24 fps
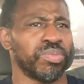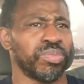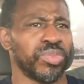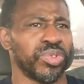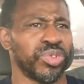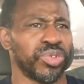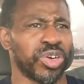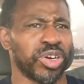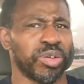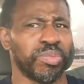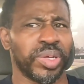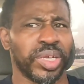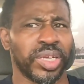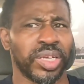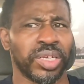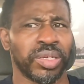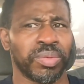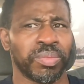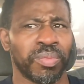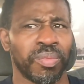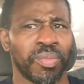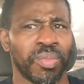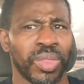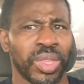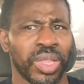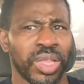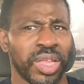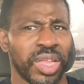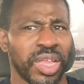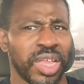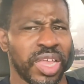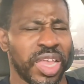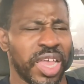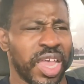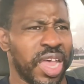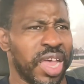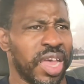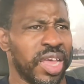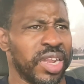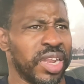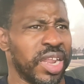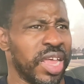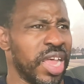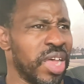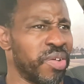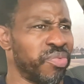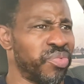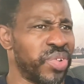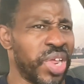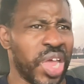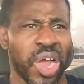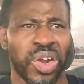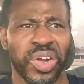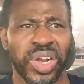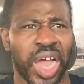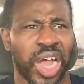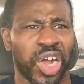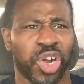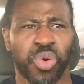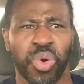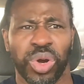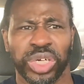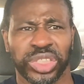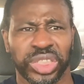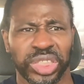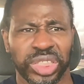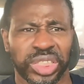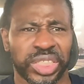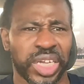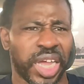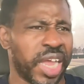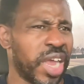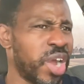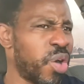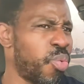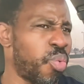You know what I mean? And if they're not questioning things,